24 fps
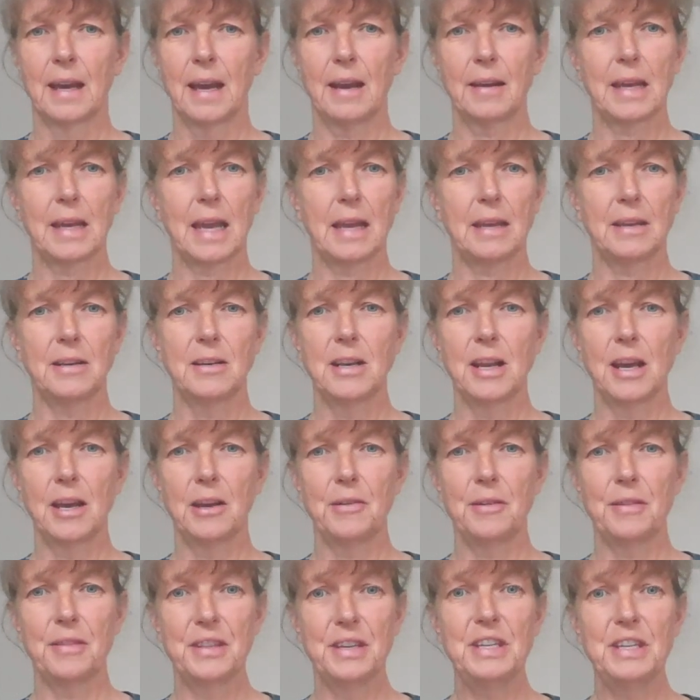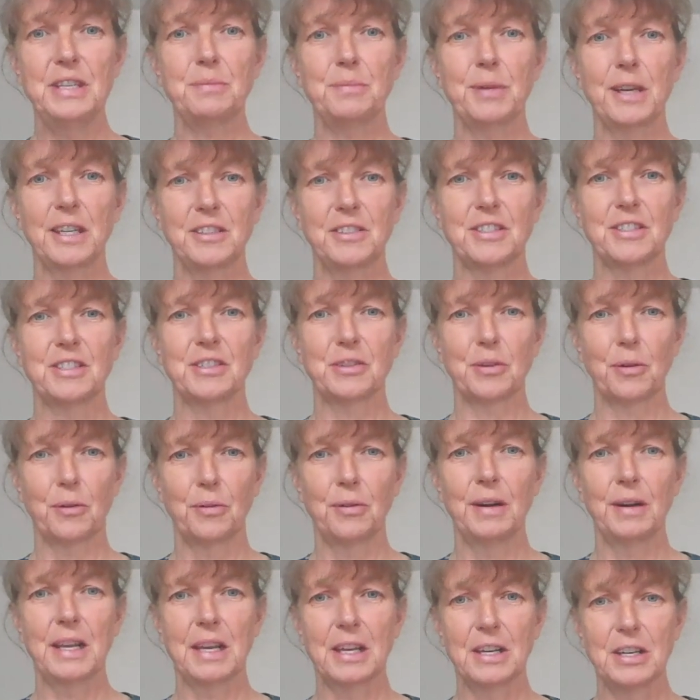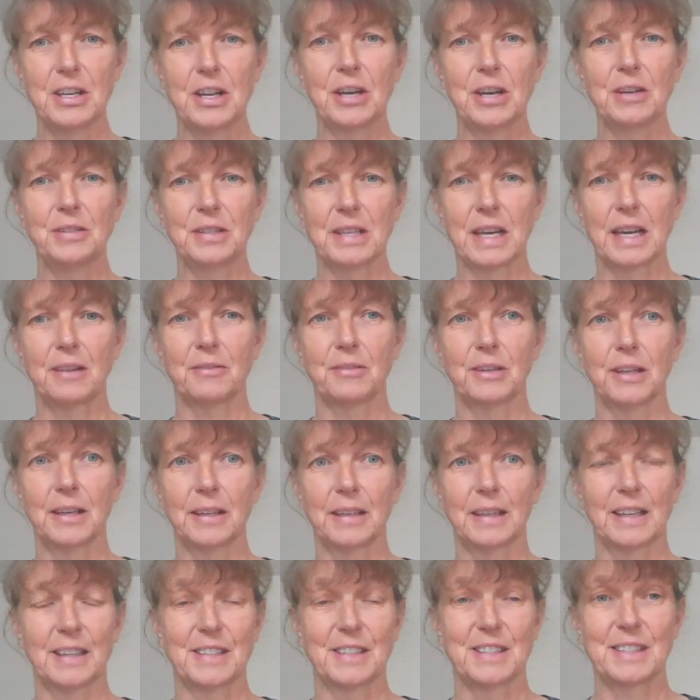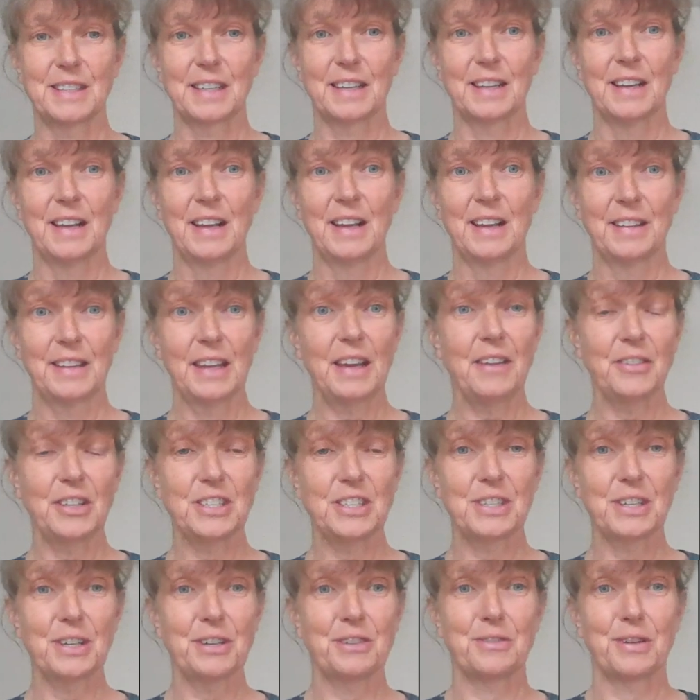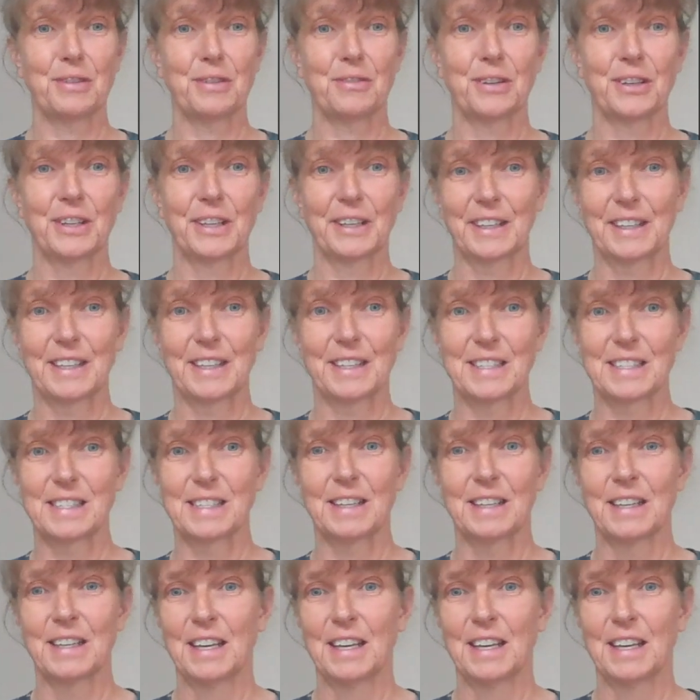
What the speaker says: Okay, no, these patients already are known to have lung cancer. They're having surgery for lung cancer.